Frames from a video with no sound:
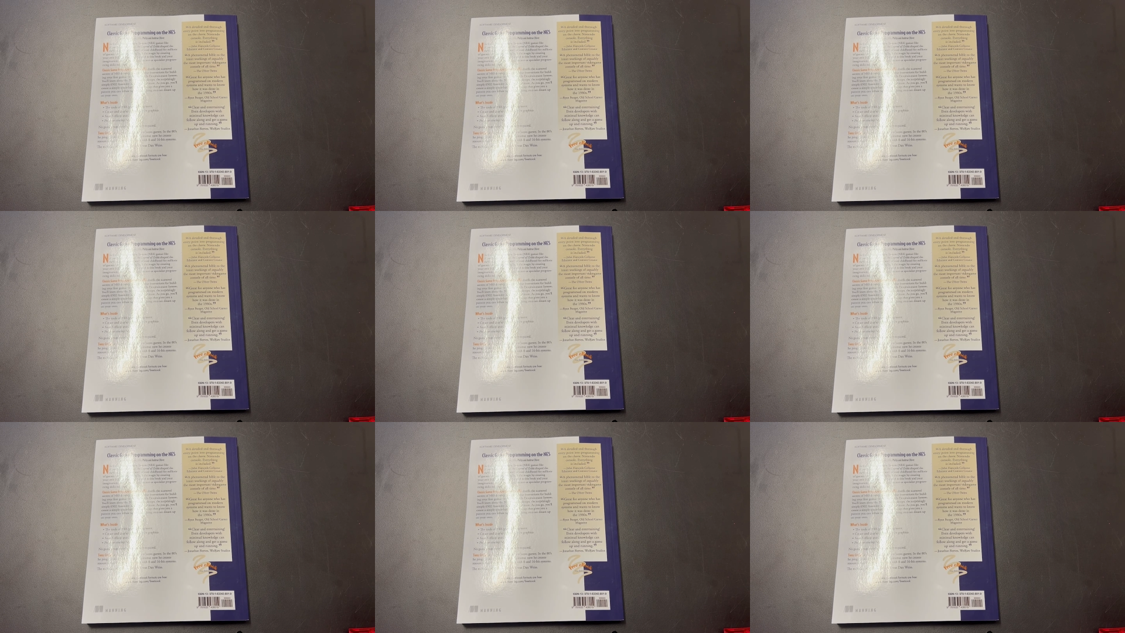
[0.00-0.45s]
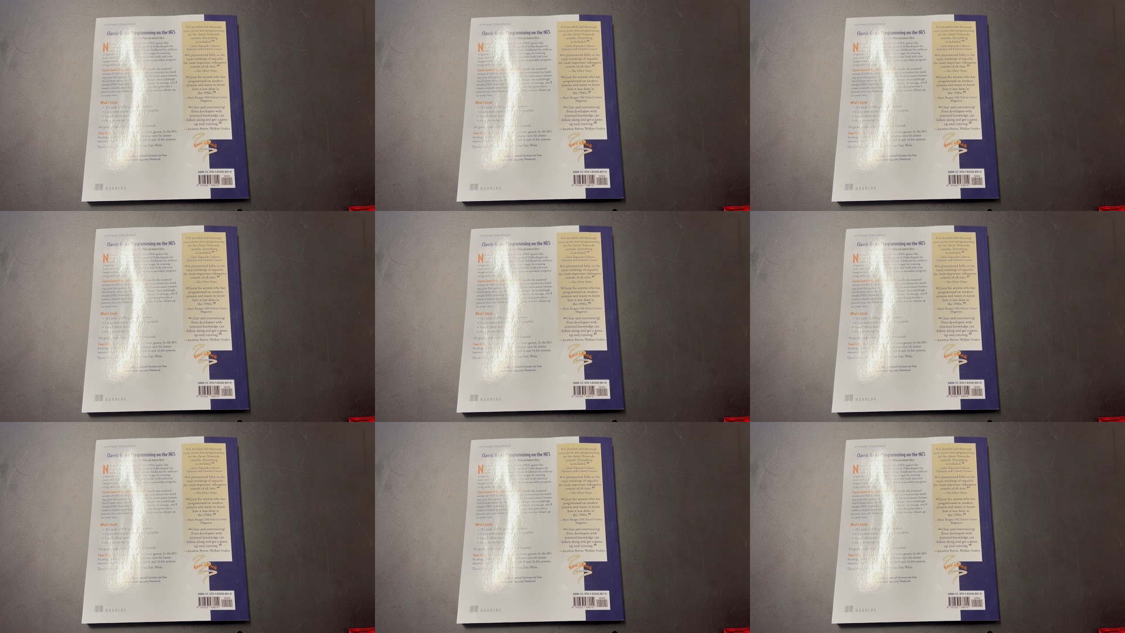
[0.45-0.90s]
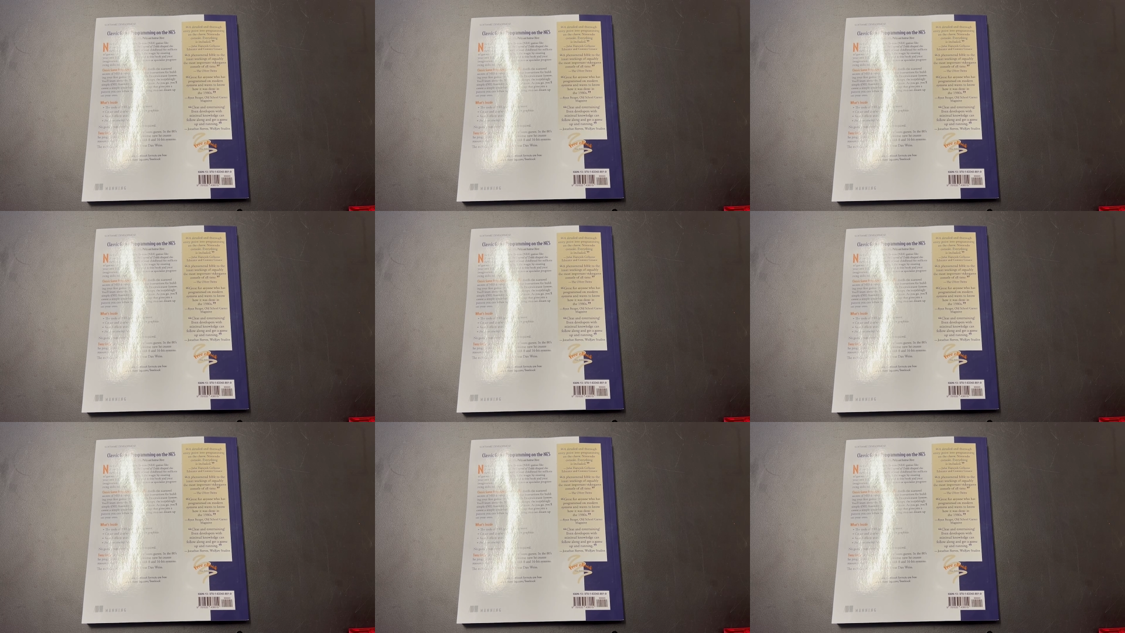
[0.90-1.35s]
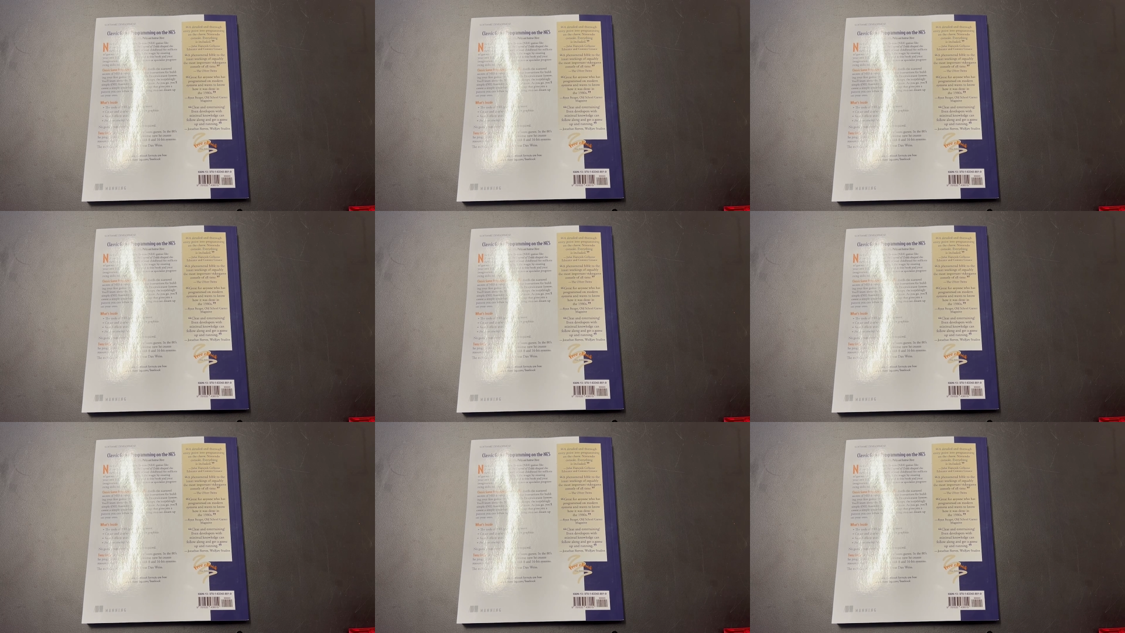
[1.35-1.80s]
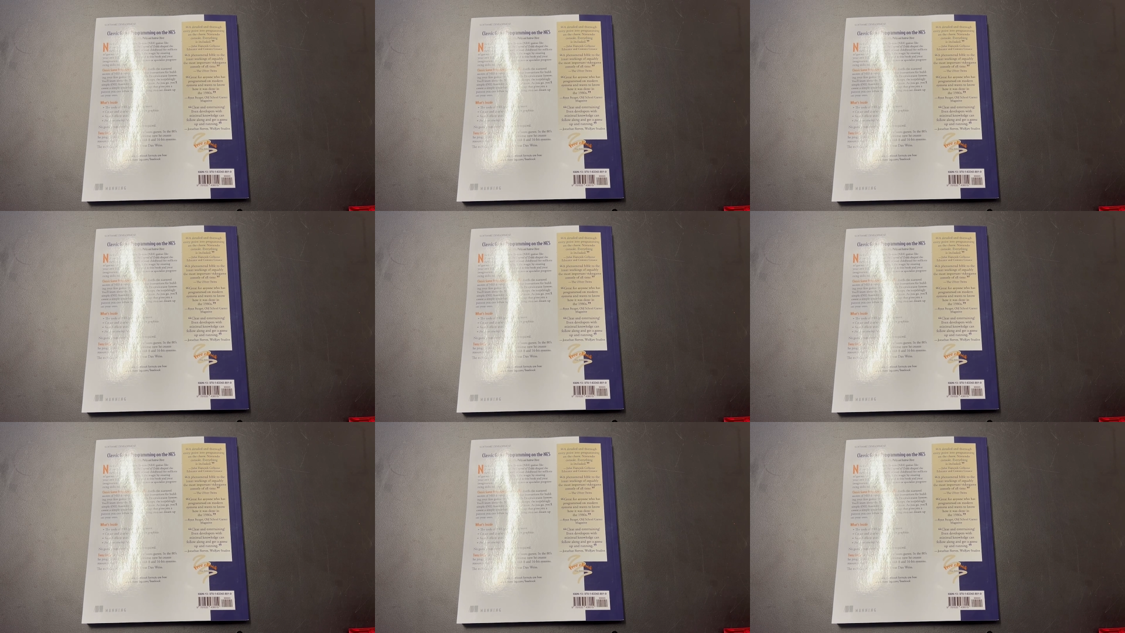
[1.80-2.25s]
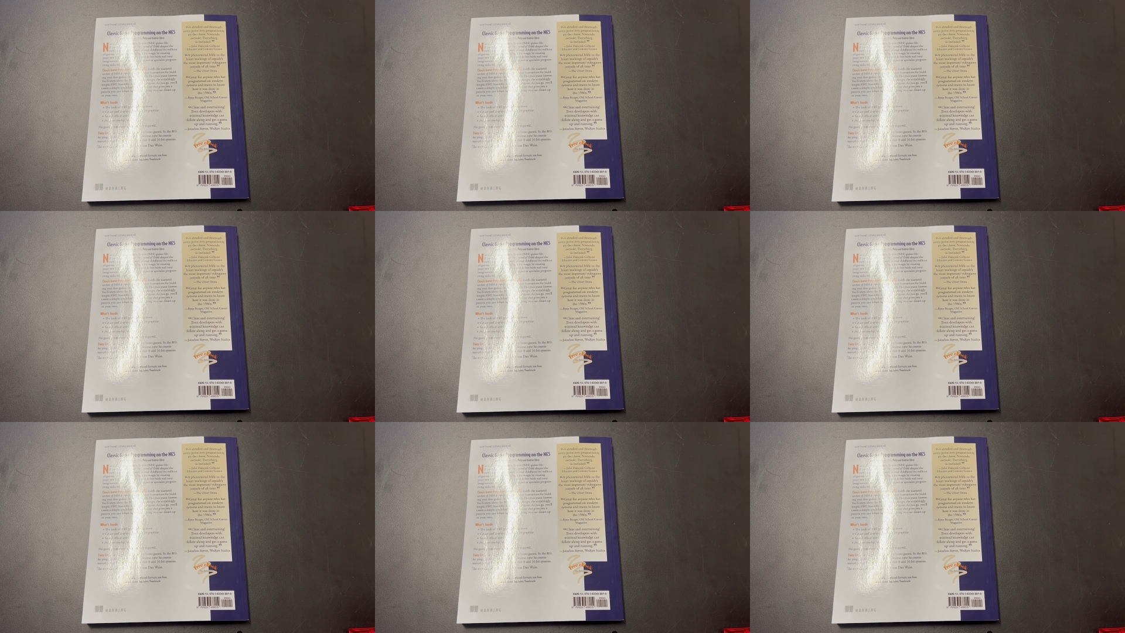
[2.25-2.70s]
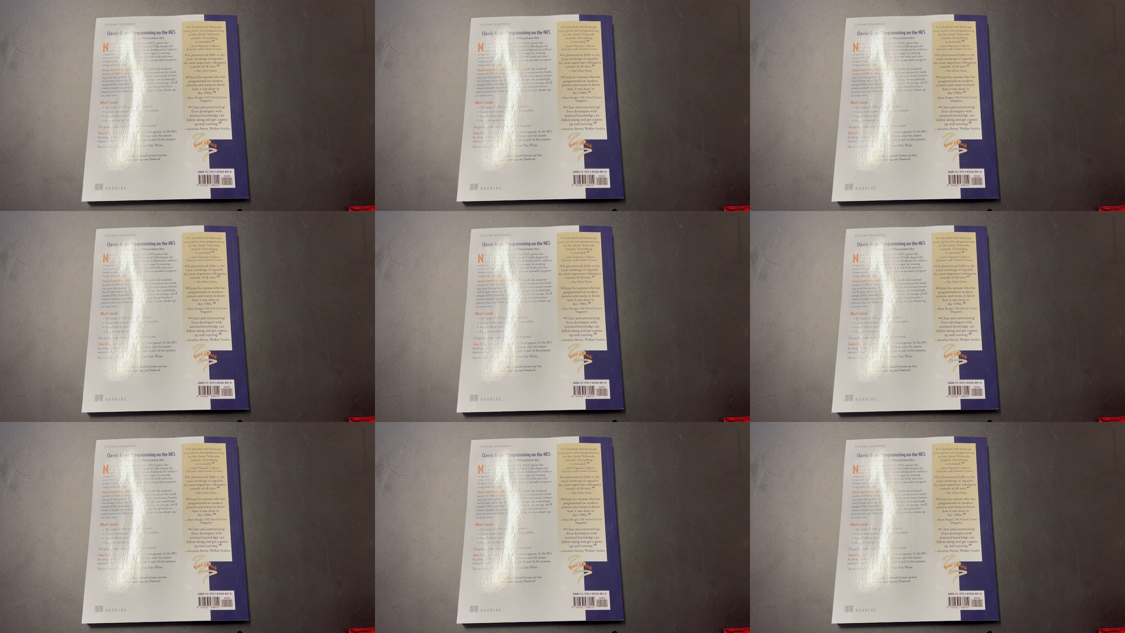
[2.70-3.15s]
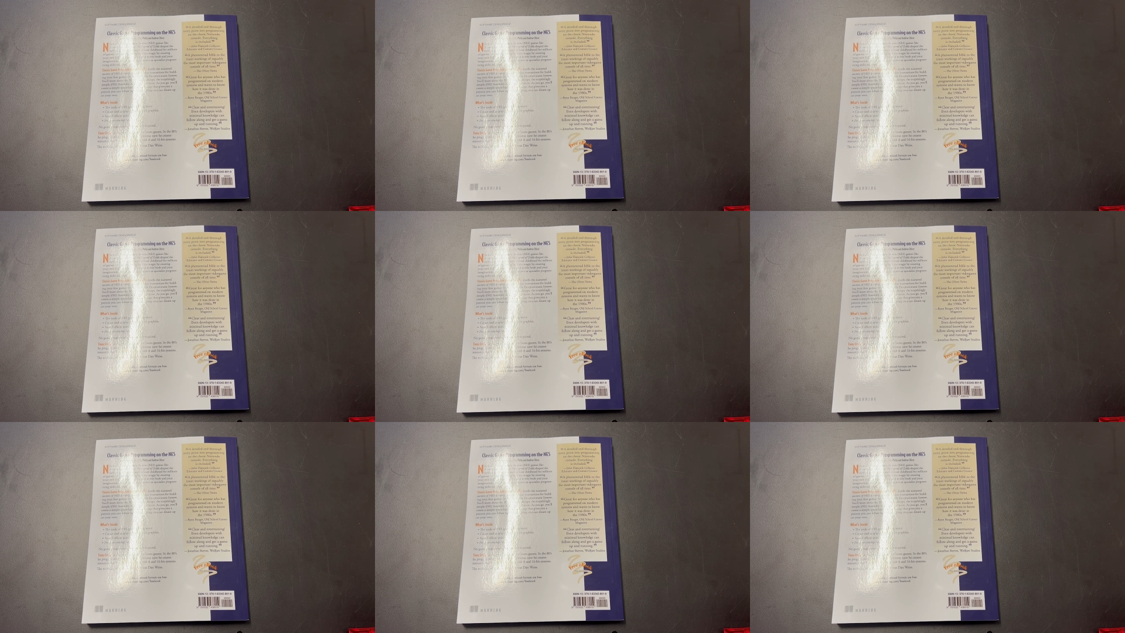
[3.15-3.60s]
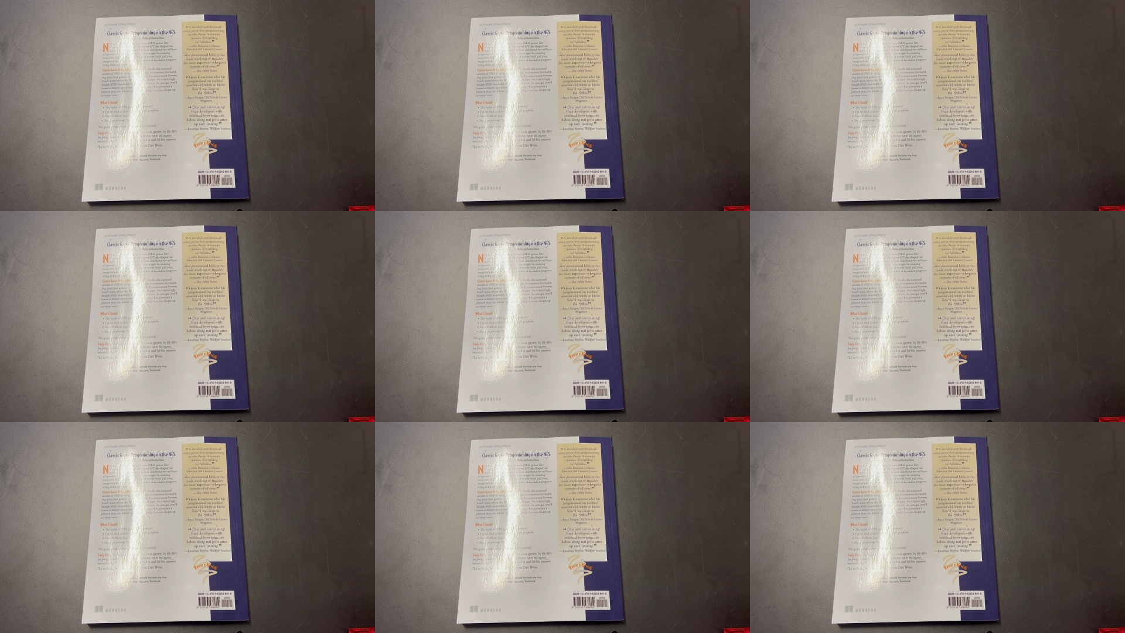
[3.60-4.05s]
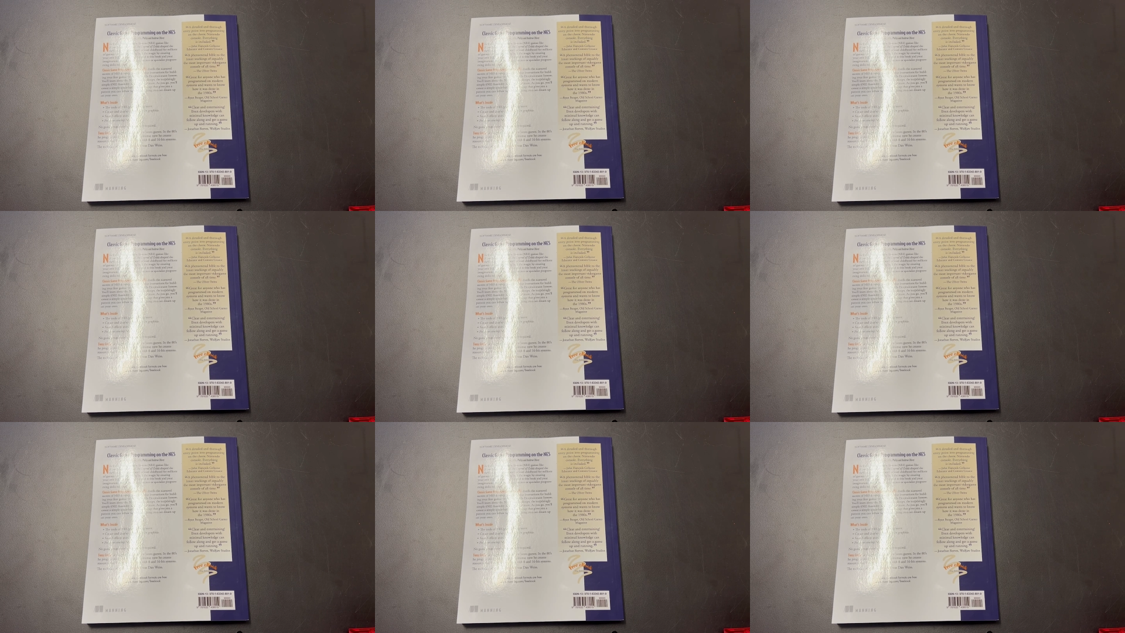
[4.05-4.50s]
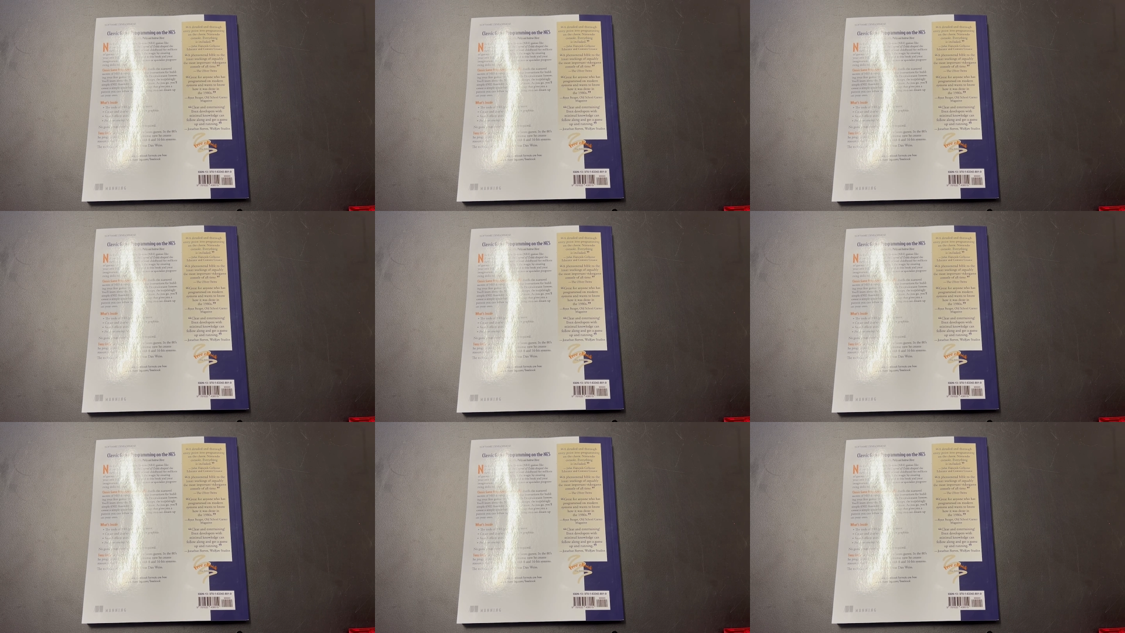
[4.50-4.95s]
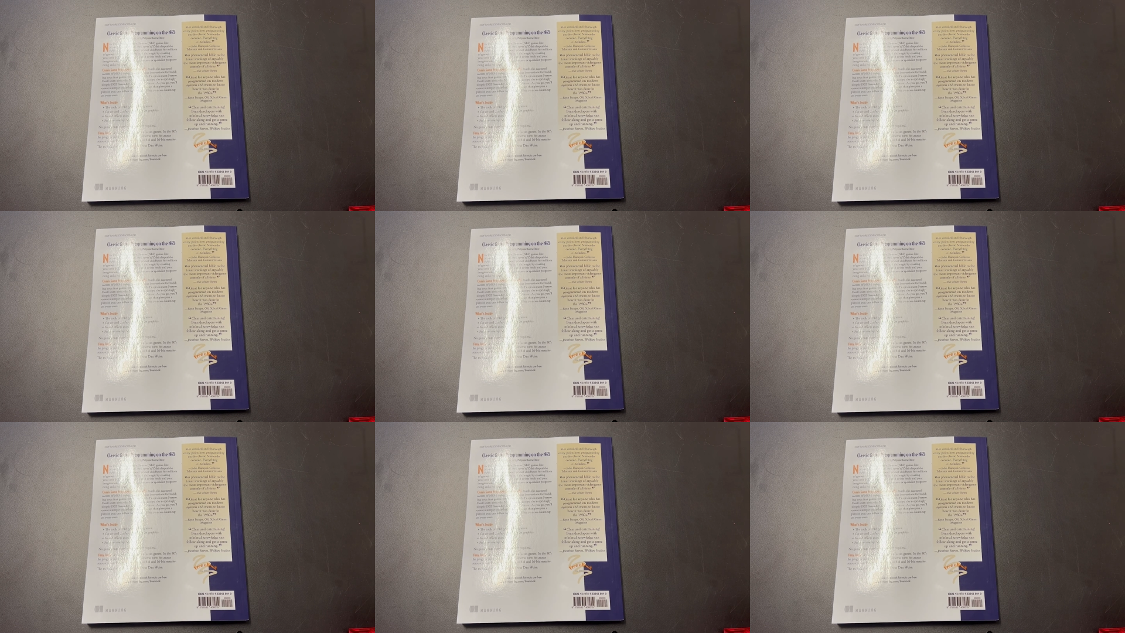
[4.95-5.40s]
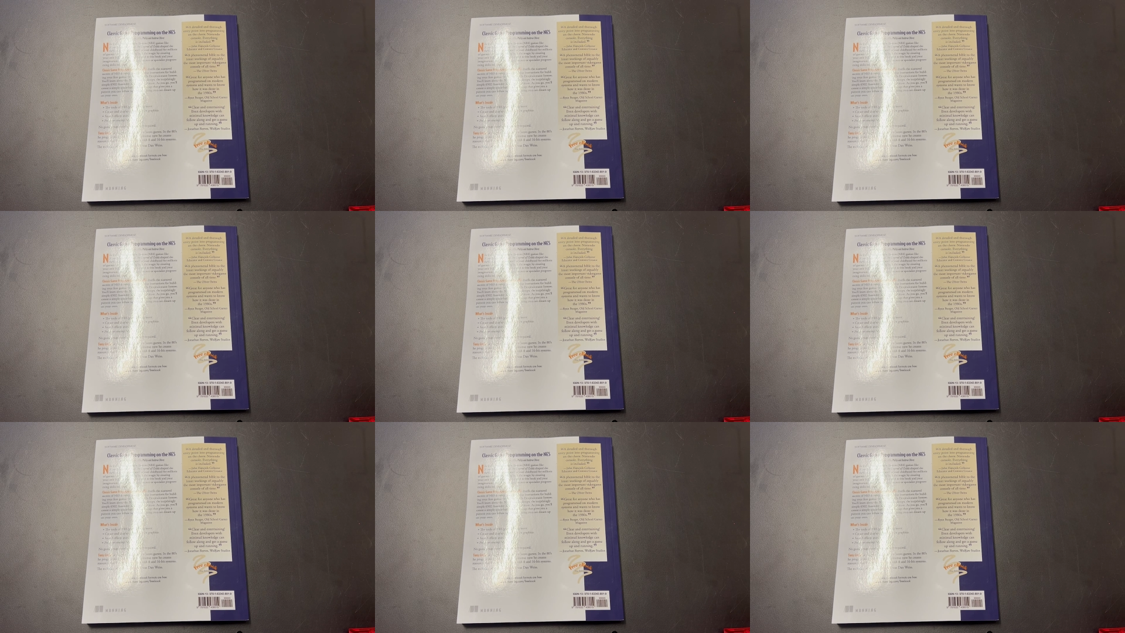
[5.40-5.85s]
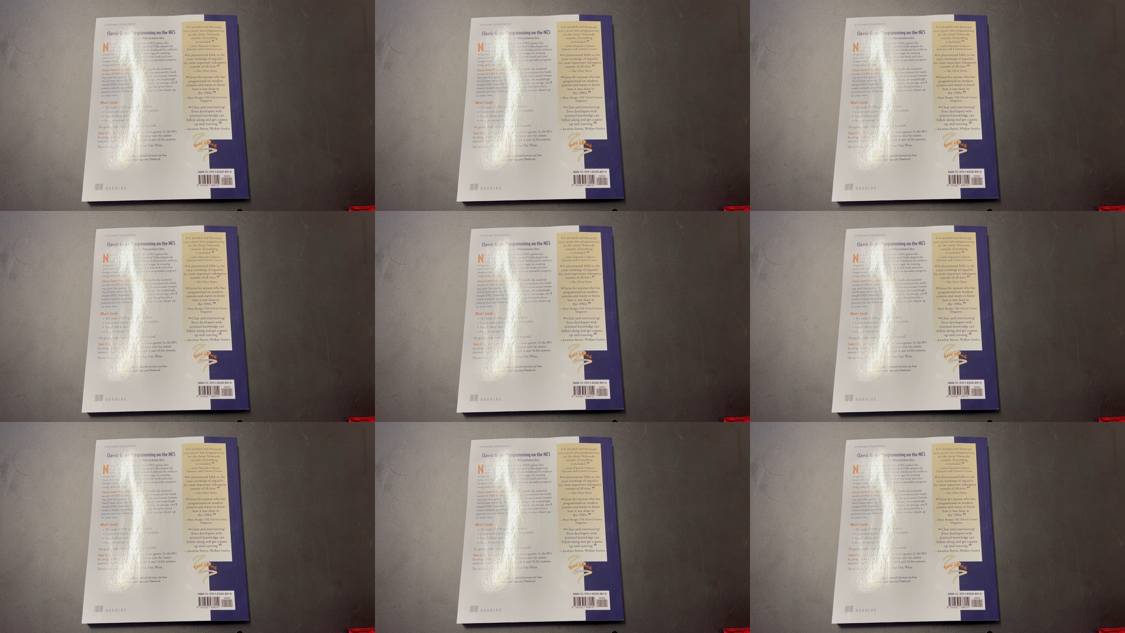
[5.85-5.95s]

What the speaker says: No face is visible, so there are no lips to read.